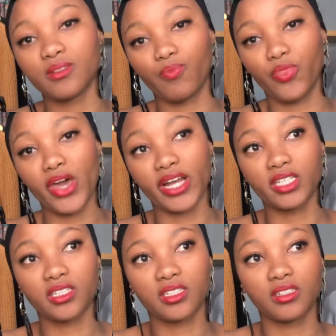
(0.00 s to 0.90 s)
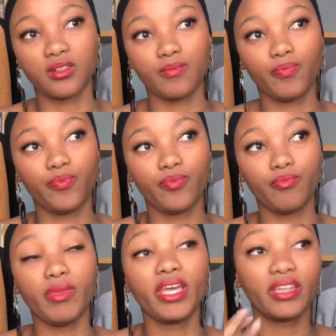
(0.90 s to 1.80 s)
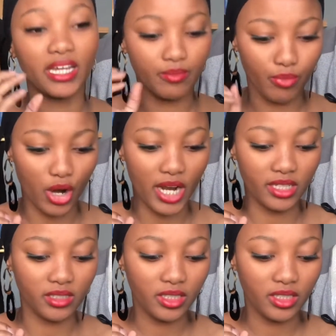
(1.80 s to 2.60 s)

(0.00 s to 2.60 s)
that make that brand